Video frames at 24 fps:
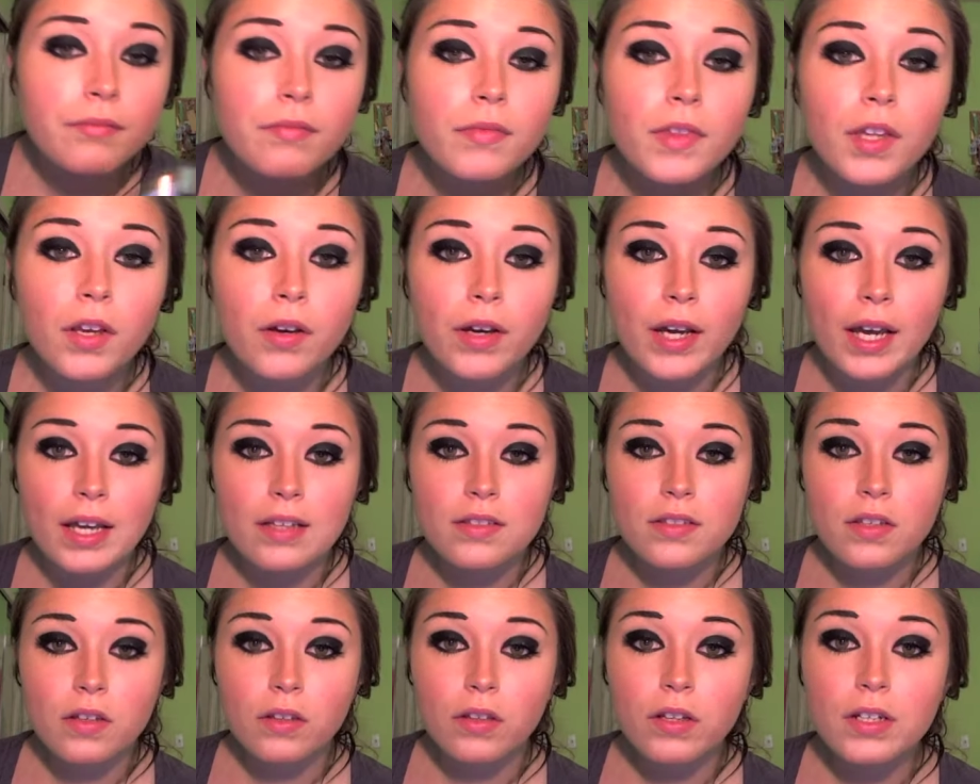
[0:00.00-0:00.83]
Okay,
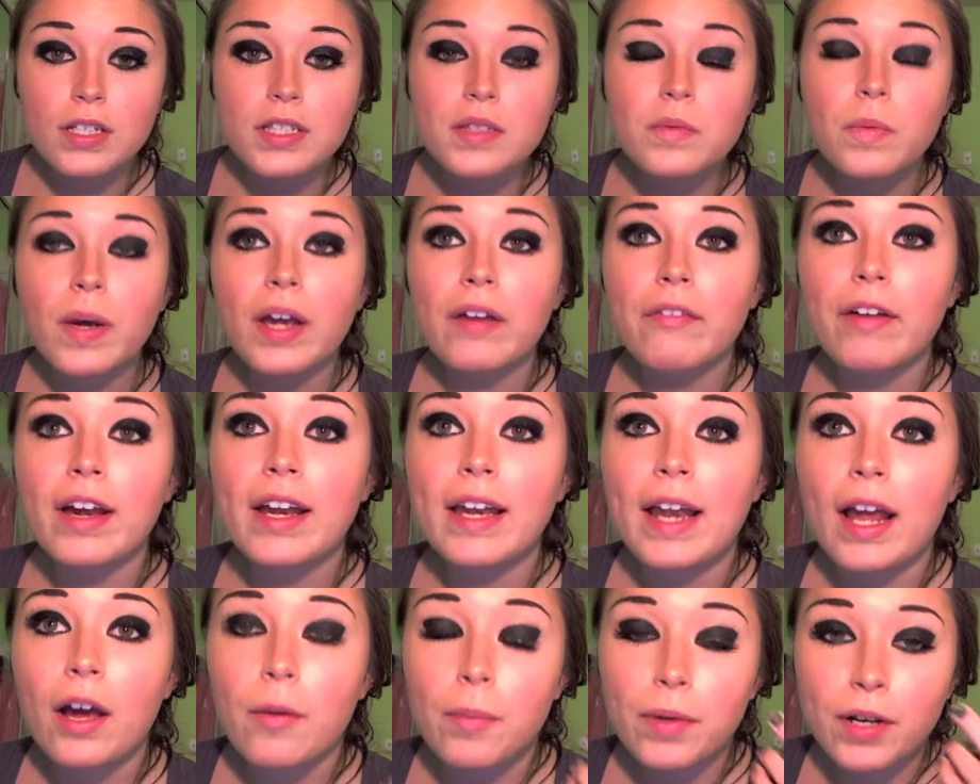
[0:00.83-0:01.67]
so it looks white right
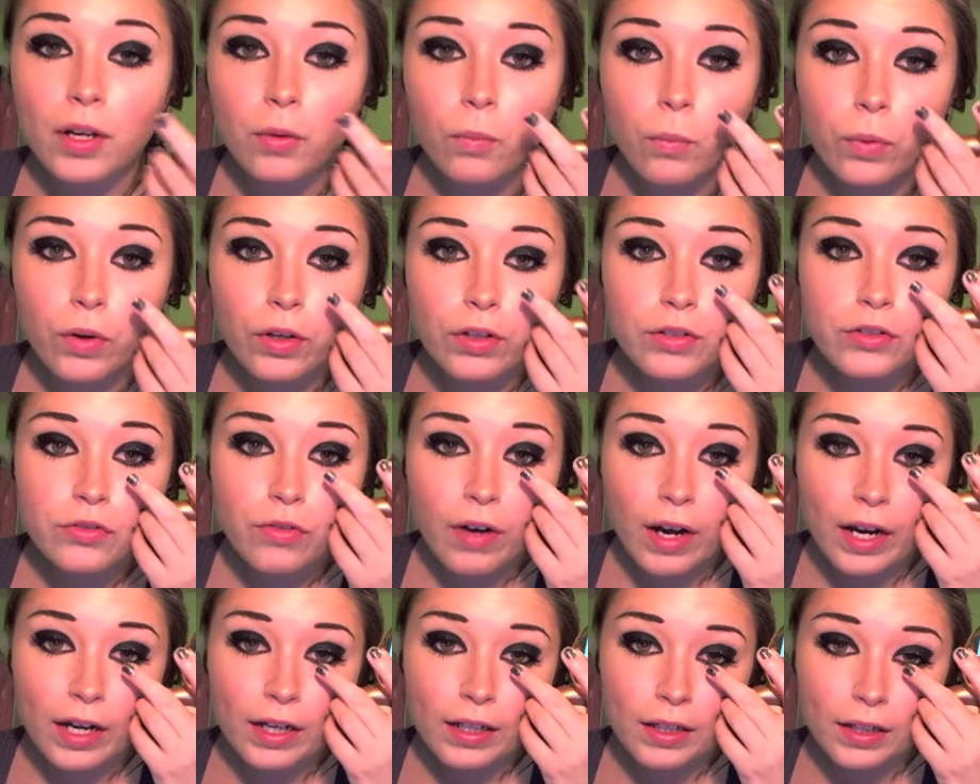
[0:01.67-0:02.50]
now, but it will
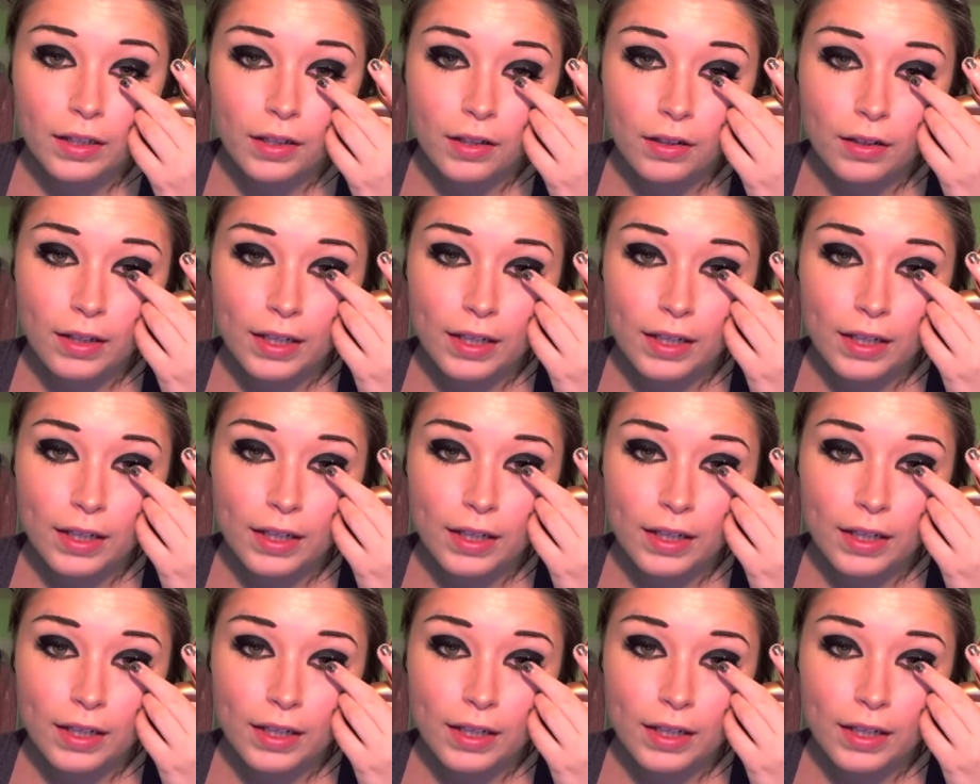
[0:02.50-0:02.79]
dry clear.